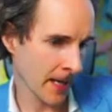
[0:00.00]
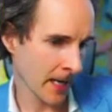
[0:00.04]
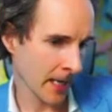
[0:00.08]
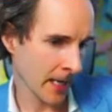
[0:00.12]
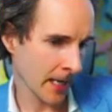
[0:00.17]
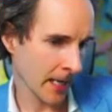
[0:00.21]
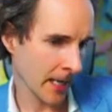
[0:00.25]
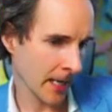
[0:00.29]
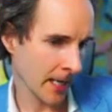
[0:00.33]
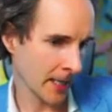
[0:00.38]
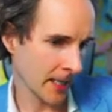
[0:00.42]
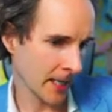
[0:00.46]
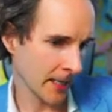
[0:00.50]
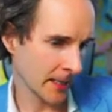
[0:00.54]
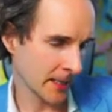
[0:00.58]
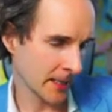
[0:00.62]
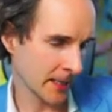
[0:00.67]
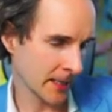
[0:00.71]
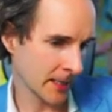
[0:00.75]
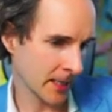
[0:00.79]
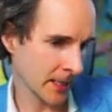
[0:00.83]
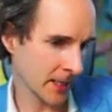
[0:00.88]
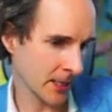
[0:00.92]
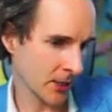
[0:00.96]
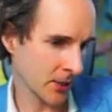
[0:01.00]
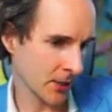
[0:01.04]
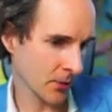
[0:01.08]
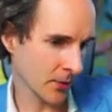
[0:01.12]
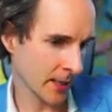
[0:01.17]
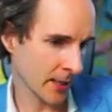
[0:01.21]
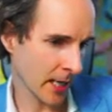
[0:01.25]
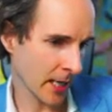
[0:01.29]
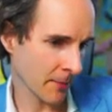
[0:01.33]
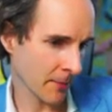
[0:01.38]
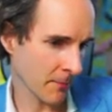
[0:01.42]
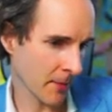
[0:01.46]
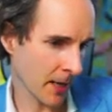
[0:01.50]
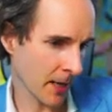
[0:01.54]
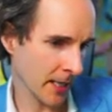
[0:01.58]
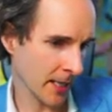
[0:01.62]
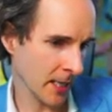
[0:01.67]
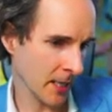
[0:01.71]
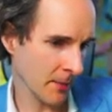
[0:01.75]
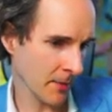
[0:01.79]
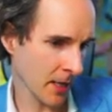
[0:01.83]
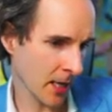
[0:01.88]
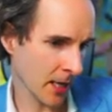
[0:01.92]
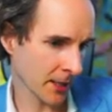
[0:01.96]
Uh, did you get my
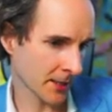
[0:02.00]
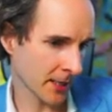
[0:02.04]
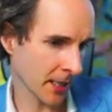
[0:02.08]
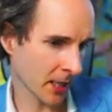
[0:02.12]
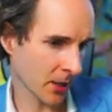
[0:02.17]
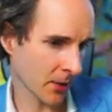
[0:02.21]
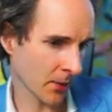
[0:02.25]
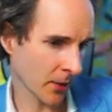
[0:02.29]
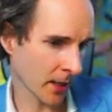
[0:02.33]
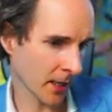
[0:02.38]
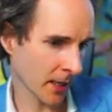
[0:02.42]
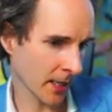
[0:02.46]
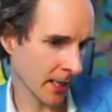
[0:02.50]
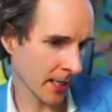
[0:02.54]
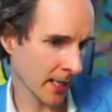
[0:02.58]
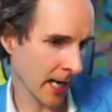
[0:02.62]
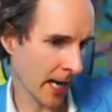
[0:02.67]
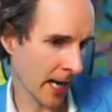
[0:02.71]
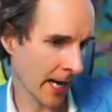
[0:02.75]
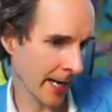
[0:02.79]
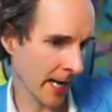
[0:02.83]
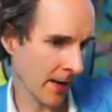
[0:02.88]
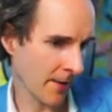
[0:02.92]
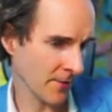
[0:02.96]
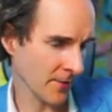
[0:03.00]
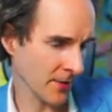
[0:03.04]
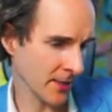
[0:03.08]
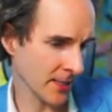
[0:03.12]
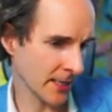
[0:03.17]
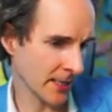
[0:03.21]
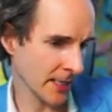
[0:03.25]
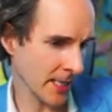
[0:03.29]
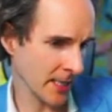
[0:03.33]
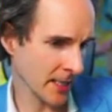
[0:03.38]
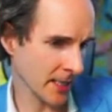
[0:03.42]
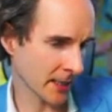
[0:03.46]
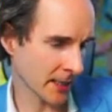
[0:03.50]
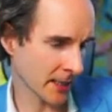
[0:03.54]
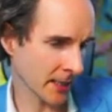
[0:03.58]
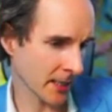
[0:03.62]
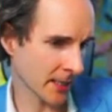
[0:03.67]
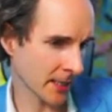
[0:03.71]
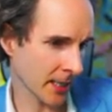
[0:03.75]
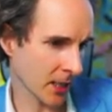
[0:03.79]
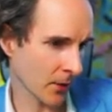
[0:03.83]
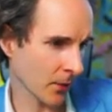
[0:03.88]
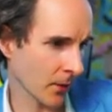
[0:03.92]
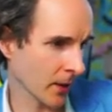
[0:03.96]
email, Taekwon Lee? I haven't seen it,
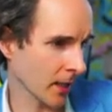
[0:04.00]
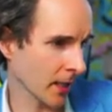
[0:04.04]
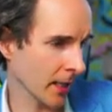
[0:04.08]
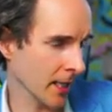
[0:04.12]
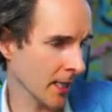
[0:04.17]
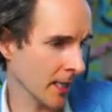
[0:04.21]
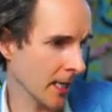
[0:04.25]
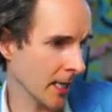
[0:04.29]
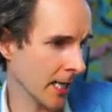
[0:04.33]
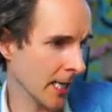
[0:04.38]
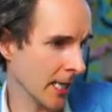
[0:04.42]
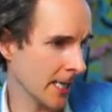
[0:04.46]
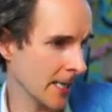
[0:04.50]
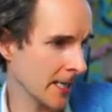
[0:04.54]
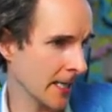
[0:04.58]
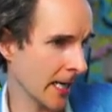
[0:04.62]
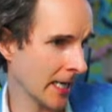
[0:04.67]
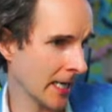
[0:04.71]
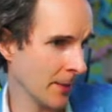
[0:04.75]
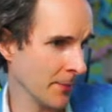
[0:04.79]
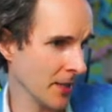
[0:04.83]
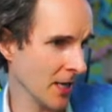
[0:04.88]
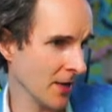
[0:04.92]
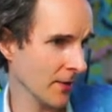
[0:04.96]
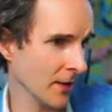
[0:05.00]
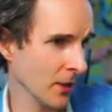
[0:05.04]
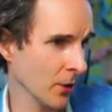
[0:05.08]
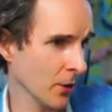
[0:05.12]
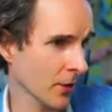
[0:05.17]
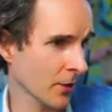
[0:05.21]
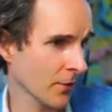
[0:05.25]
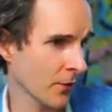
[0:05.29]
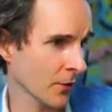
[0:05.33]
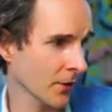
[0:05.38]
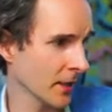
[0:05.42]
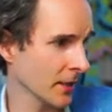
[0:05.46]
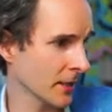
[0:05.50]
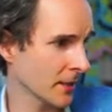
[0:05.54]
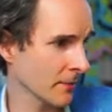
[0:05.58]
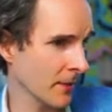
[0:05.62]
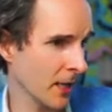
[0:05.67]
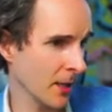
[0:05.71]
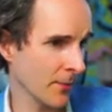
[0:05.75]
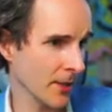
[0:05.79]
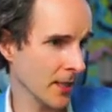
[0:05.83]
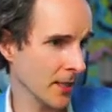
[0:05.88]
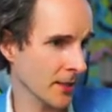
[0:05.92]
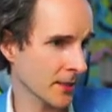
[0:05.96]
Taekwon Lee. Uh, let me have a look for it.
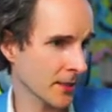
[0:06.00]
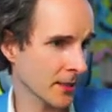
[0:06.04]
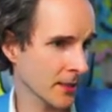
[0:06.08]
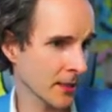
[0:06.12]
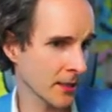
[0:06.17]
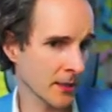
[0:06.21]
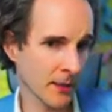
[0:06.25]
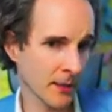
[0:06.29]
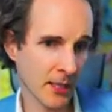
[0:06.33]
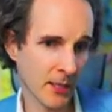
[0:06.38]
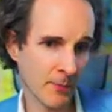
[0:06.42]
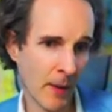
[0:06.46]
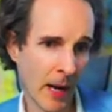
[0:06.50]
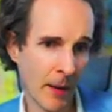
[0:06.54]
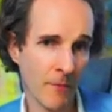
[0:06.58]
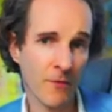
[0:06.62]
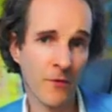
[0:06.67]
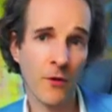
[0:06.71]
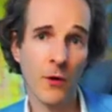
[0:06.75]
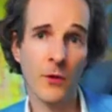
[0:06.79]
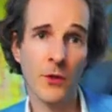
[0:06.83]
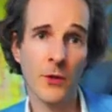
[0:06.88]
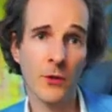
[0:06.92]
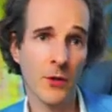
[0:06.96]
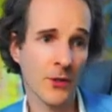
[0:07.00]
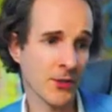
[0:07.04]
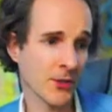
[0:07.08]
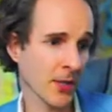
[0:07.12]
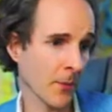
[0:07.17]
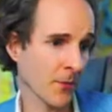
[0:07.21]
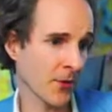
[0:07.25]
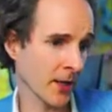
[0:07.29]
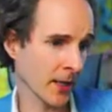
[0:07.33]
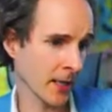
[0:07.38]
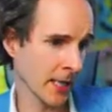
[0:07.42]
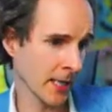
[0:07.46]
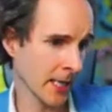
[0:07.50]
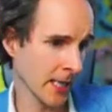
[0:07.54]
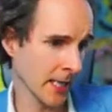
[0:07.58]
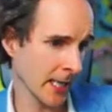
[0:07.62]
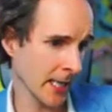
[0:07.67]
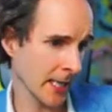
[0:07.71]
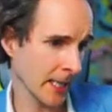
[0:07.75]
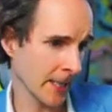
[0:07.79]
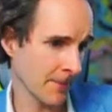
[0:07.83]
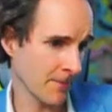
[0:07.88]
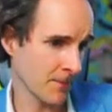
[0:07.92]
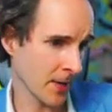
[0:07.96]
Maybe it's in the spam folder or something.
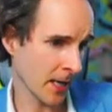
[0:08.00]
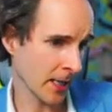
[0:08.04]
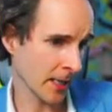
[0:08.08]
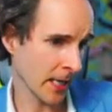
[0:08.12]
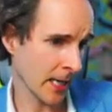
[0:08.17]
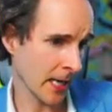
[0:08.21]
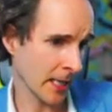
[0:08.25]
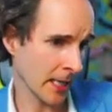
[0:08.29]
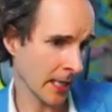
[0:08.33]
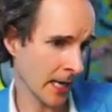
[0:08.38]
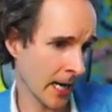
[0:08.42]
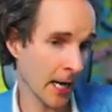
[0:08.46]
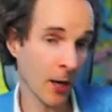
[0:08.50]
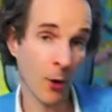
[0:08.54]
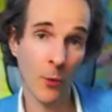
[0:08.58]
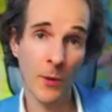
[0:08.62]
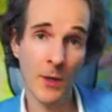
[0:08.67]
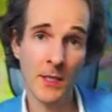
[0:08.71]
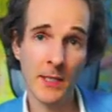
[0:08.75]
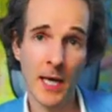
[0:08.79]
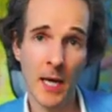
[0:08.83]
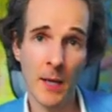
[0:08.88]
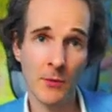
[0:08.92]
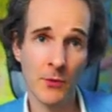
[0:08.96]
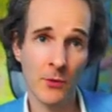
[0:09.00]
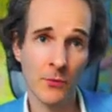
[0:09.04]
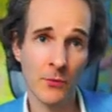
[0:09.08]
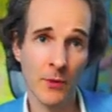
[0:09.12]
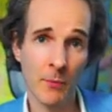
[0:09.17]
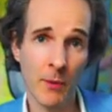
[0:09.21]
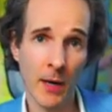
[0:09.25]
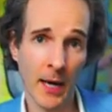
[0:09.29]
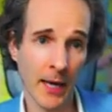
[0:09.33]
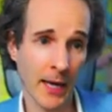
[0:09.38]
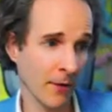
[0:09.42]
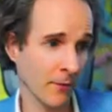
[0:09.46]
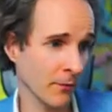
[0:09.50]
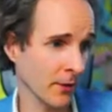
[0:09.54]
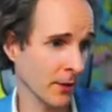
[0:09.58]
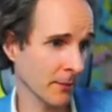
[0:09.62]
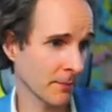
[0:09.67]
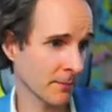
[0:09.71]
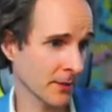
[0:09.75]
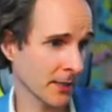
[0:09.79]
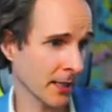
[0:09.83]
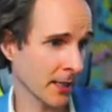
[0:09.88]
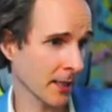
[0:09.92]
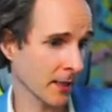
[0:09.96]
Um, I'll, I'll, I always aim to reply every
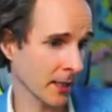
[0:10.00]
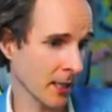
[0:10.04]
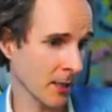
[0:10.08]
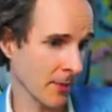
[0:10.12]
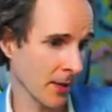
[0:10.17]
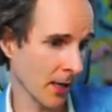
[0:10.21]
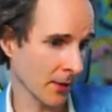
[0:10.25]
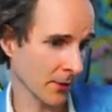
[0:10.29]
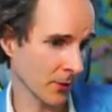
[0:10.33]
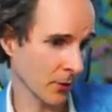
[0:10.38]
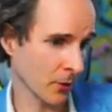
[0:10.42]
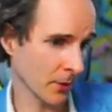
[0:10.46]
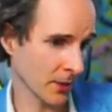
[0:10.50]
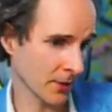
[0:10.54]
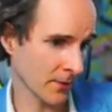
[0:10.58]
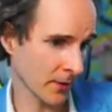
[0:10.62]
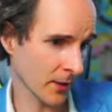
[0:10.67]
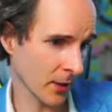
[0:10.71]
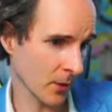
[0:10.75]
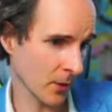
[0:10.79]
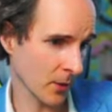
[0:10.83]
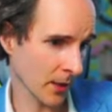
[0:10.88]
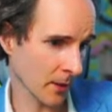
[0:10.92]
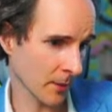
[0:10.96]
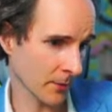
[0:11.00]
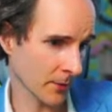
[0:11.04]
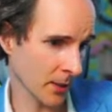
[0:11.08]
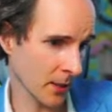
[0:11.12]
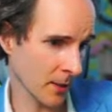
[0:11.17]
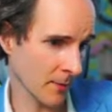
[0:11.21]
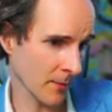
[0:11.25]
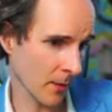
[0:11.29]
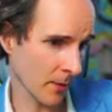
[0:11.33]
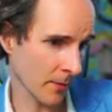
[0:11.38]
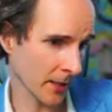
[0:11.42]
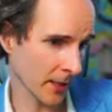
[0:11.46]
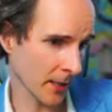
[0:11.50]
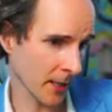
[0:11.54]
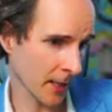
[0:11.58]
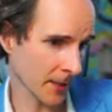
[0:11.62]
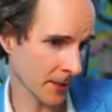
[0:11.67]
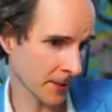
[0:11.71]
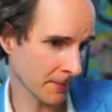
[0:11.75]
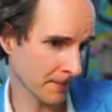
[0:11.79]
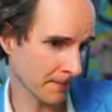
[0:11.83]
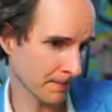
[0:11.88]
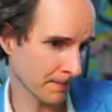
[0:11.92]
single email. You're always very welcome to email me, guys.